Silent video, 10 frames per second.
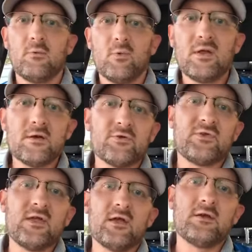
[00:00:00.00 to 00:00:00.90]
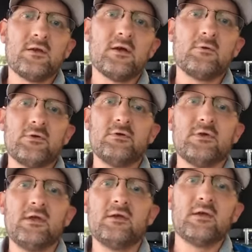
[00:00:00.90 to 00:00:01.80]
We understand and know what you
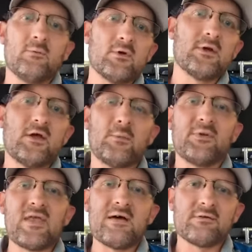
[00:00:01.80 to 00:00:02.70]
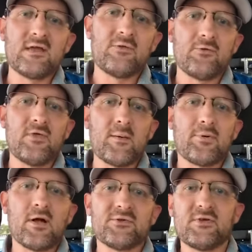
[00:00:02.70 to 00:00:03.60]
need, and we're going to help you navigate through that
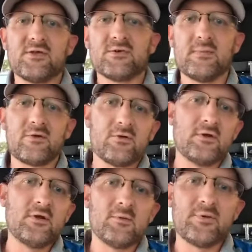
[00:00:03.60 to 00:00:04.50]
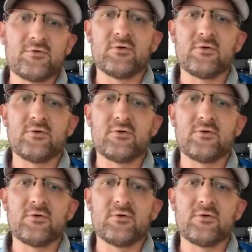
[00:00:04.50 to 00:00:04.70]
process and make sure you don't put